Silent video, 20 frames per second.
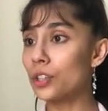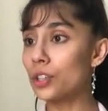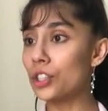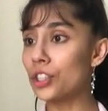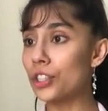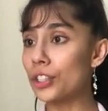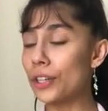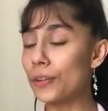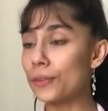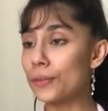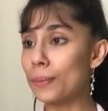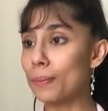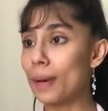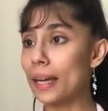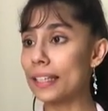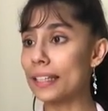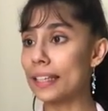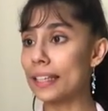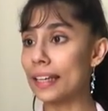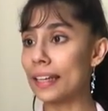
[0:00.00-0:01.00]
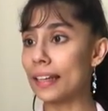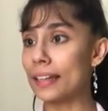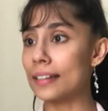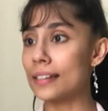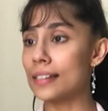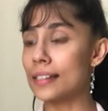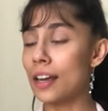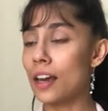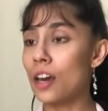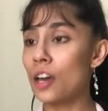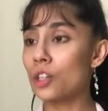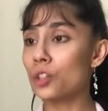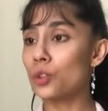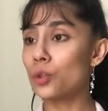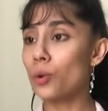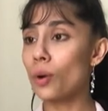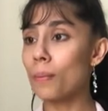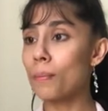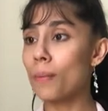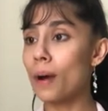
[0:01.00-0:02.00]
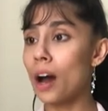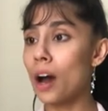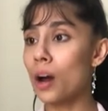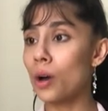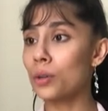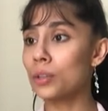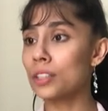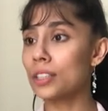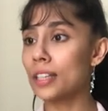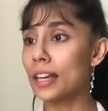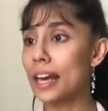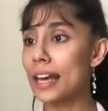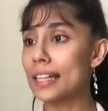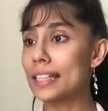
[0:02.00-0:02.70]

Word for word: to shift my gaze to about